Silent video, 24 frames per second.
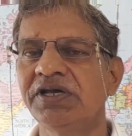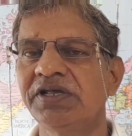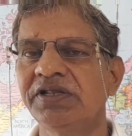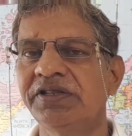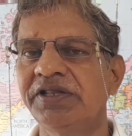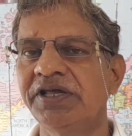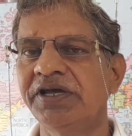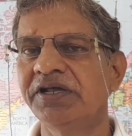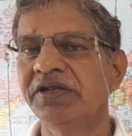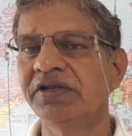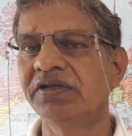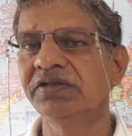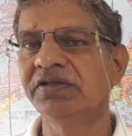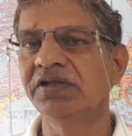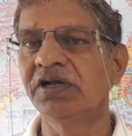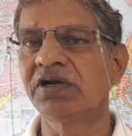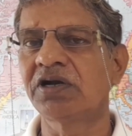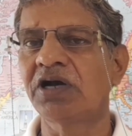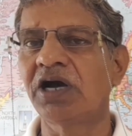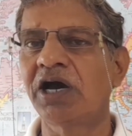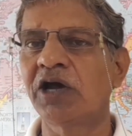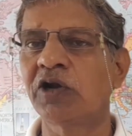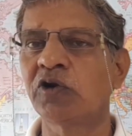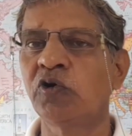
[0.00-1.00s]
then the
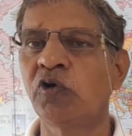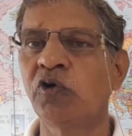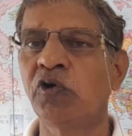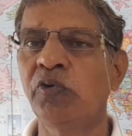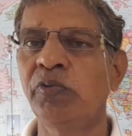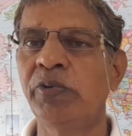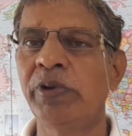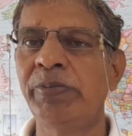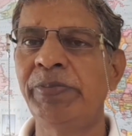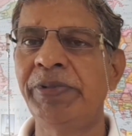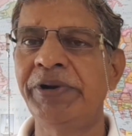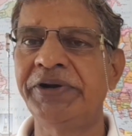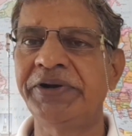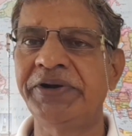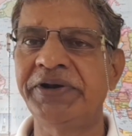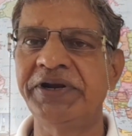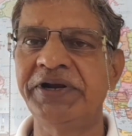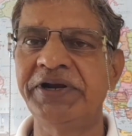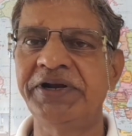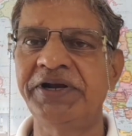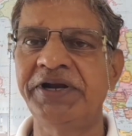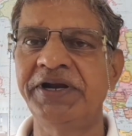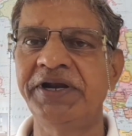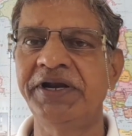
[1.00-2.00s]
cargo will be
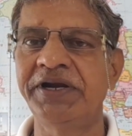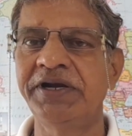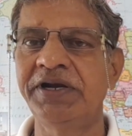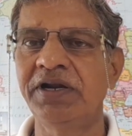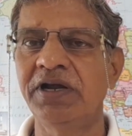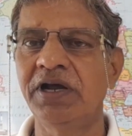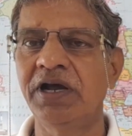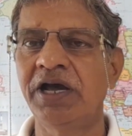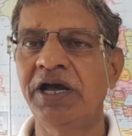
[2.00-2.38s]
treated